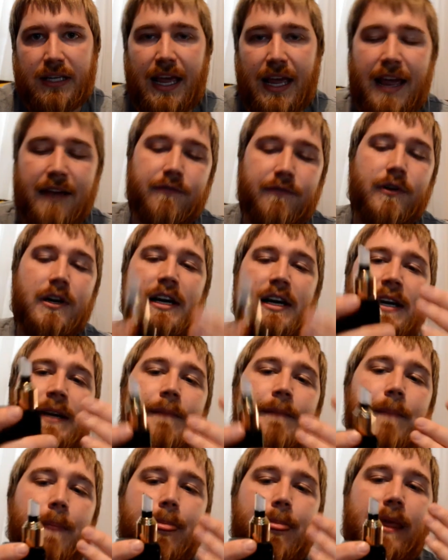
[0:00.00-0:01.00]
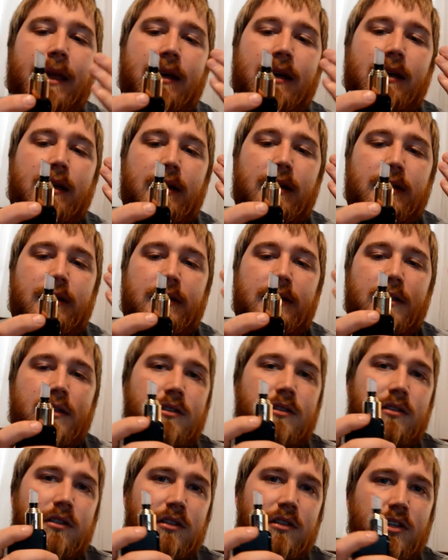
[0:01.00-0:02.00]
Every
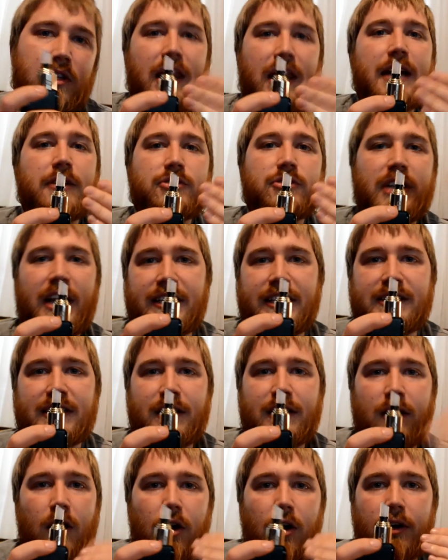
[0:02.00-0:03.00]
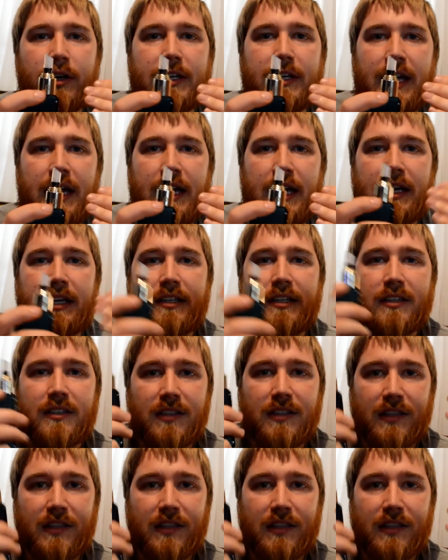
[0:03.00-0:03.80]
cloud chasing RDA